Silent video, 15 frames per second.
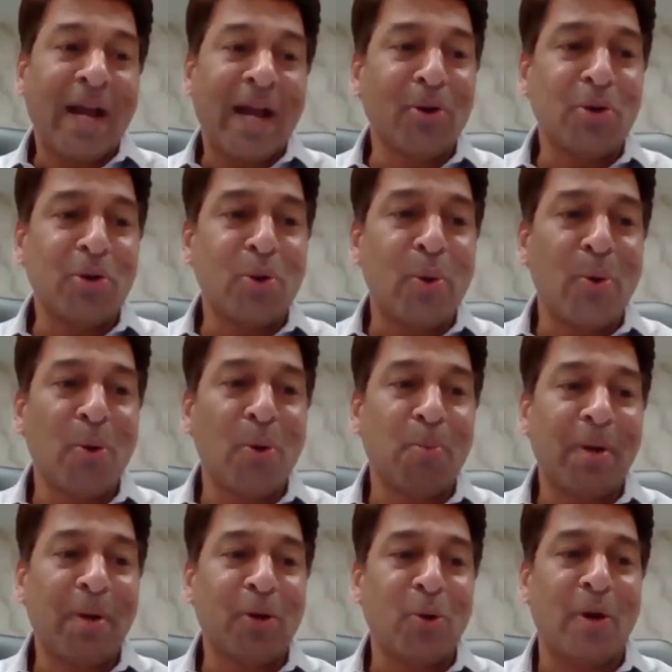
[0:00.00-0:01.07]
So I don't
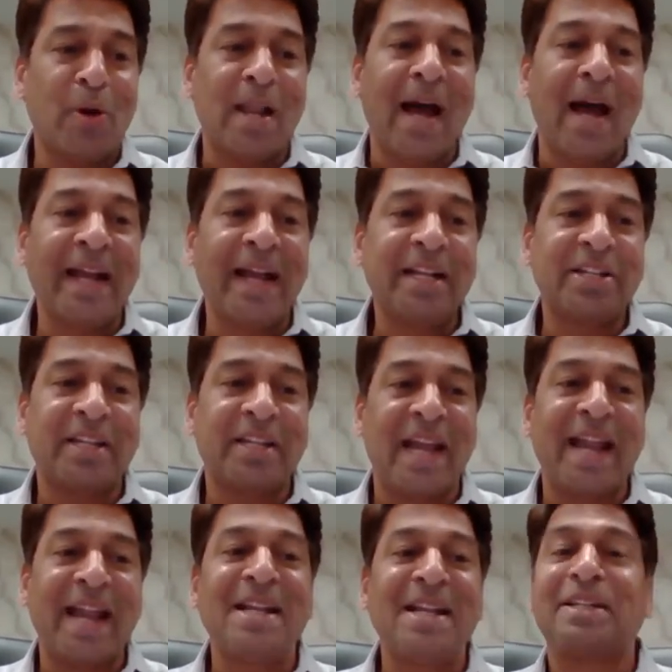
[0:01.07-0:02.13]
know, Manohar, is it
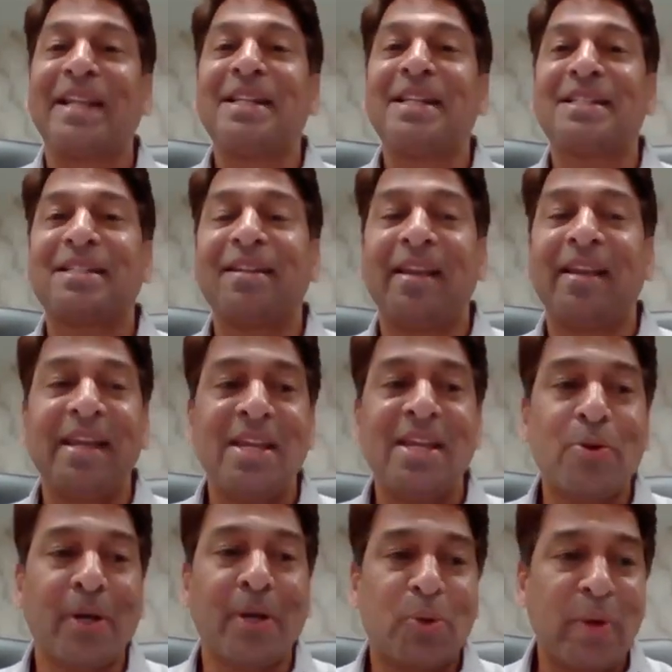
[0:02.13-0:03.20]

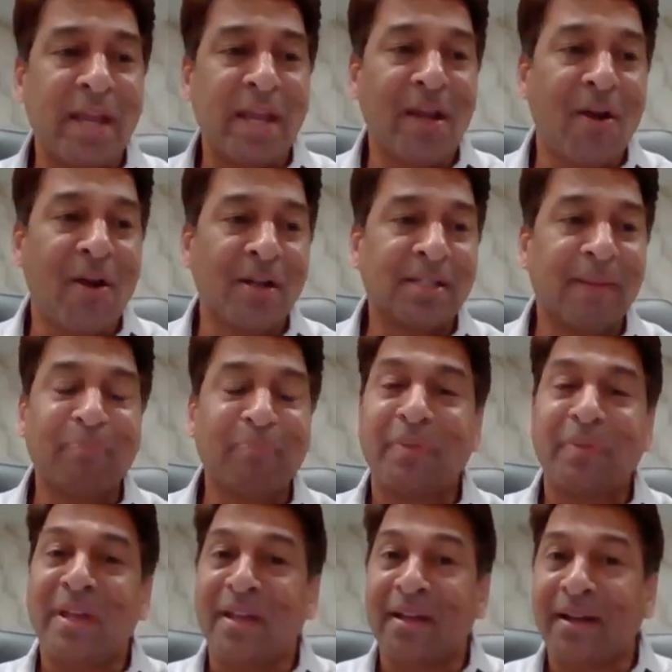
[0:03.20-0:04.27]
intentionally you're doing or
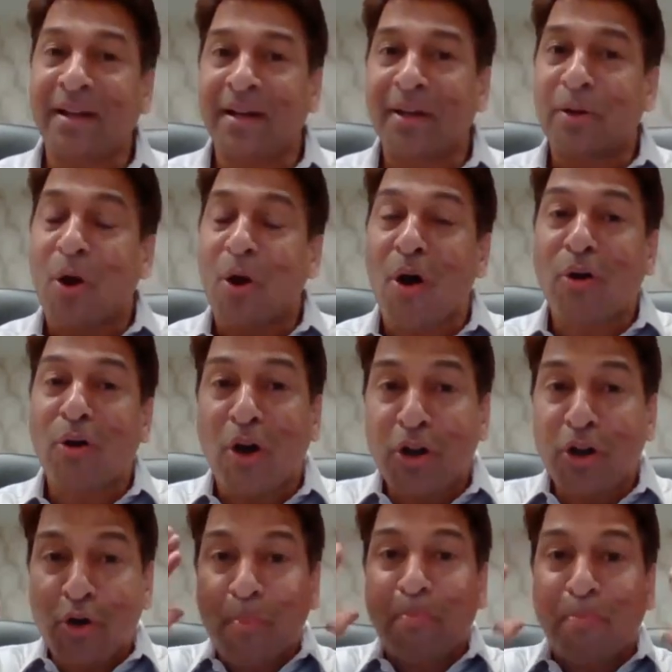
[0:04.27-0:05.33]
something wrong
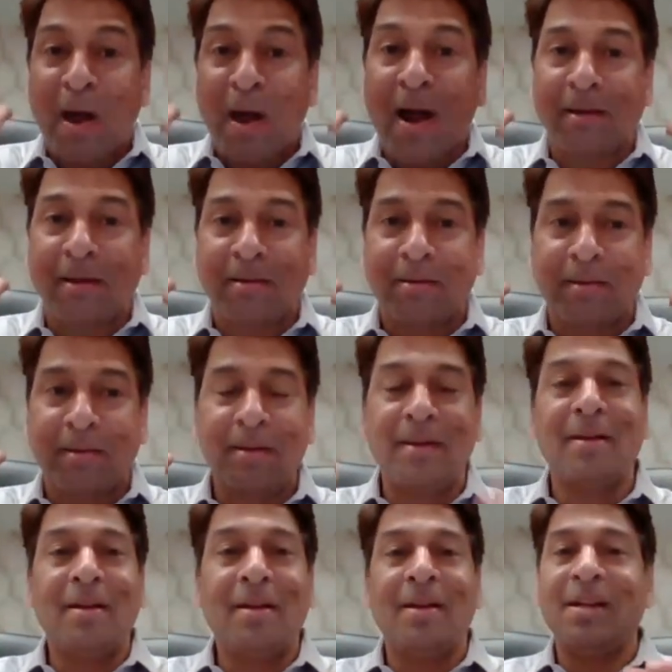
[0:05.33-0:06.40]
on your part?
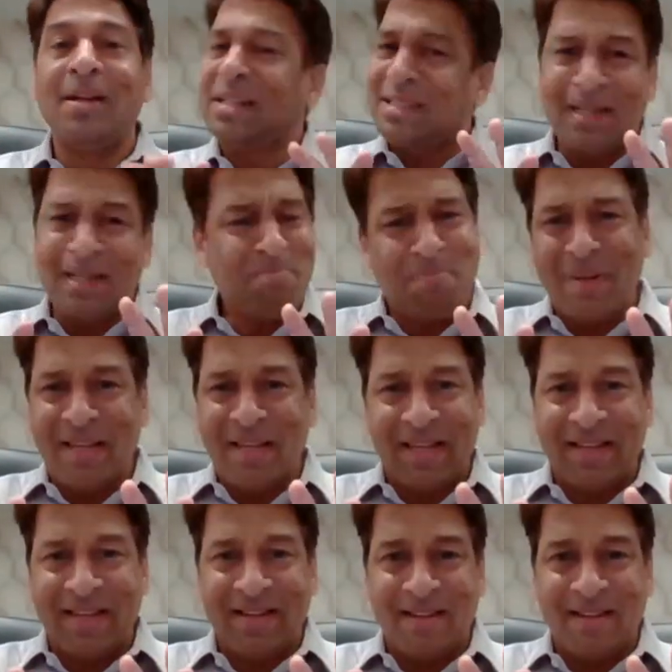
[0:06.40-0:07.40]
Simple.